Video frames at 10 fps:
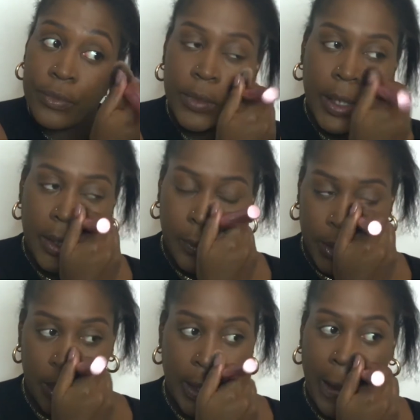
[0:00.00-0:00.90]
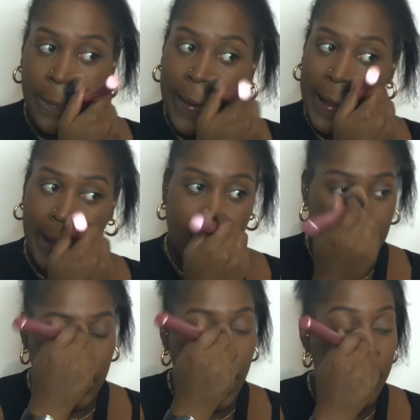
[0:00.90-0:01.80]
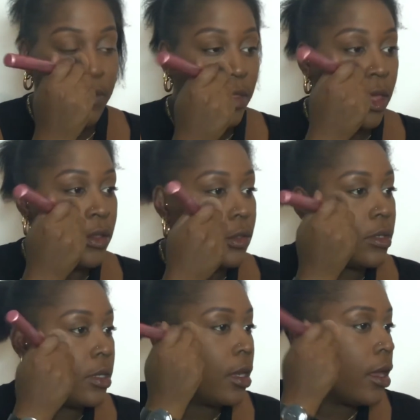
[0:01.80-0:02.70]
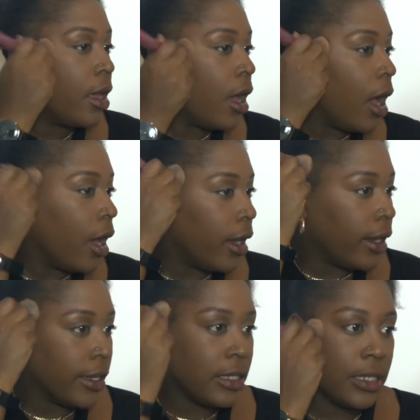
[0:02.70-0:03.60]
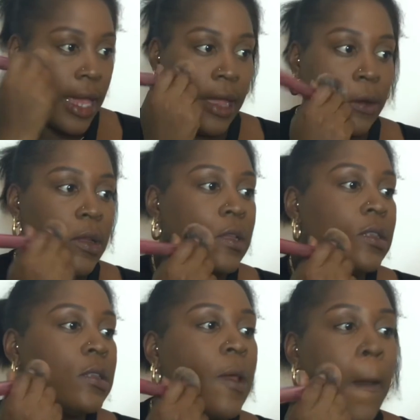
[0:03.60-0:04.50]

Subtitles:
And we can go back and over those highlighted areas.